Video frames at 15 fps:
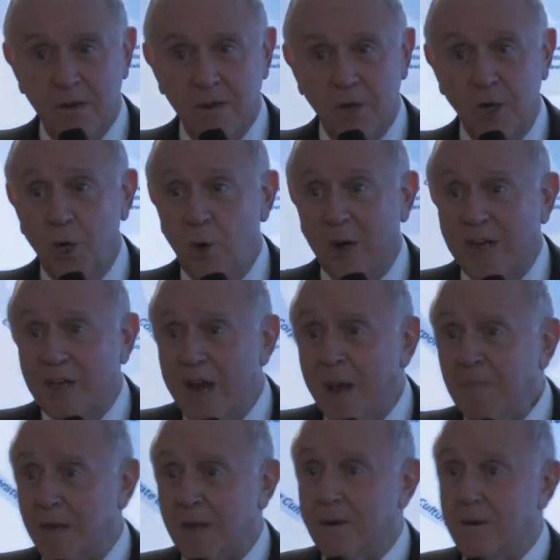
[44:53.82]
Do you
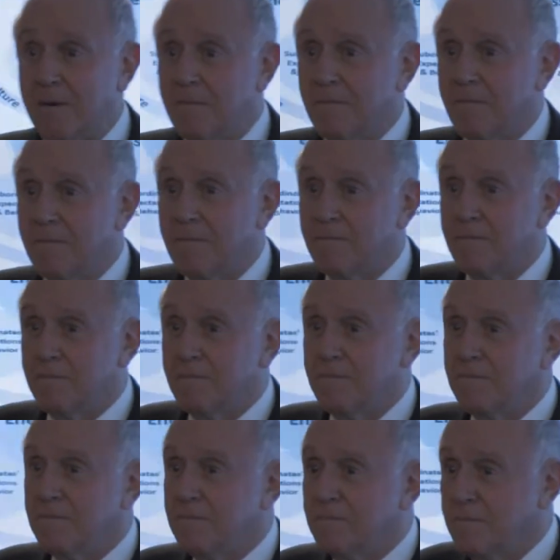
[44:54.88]
accept it?
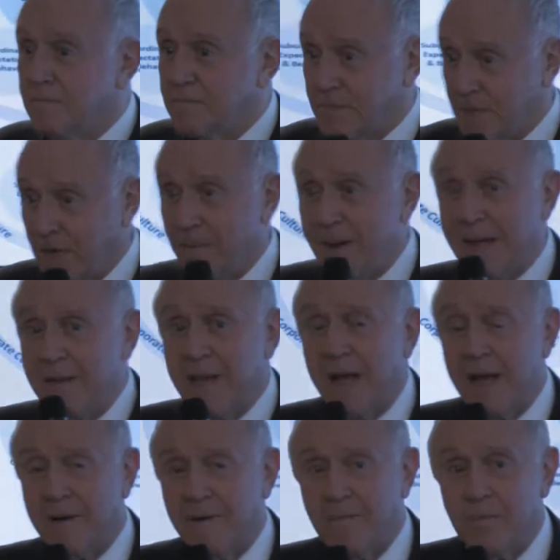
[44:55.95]
Think about
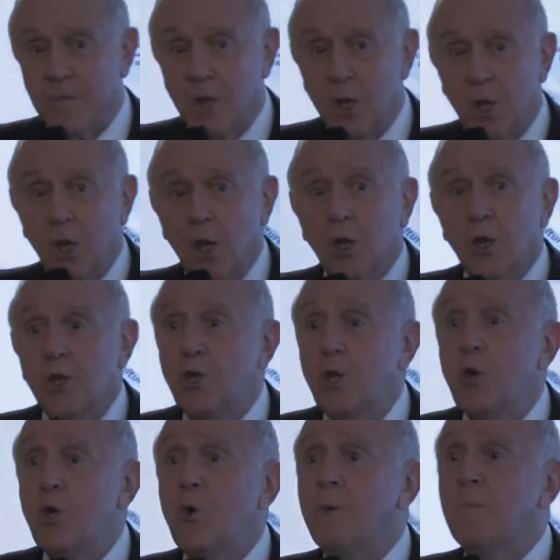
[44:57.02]
that. Do
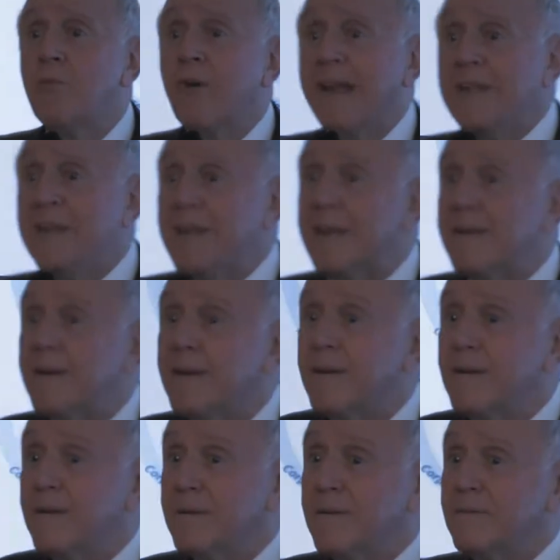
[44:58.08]
you embrace it
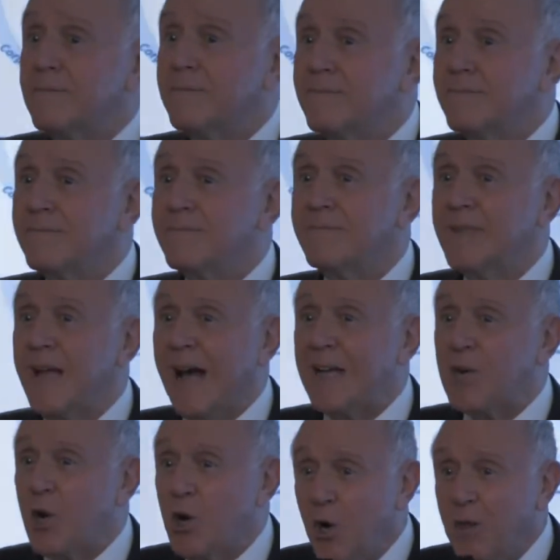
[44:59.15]

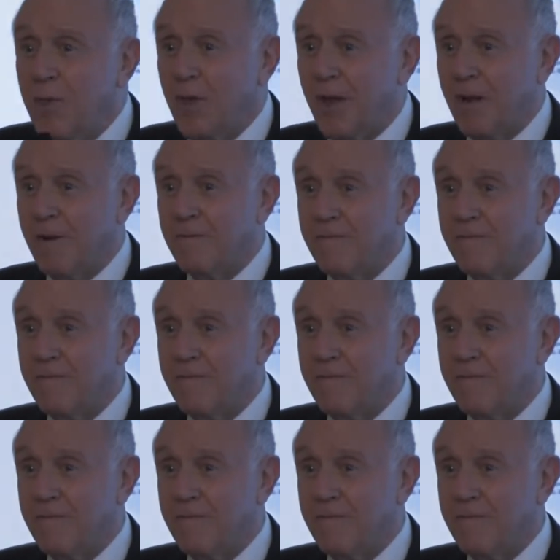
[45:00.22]
as a good thing?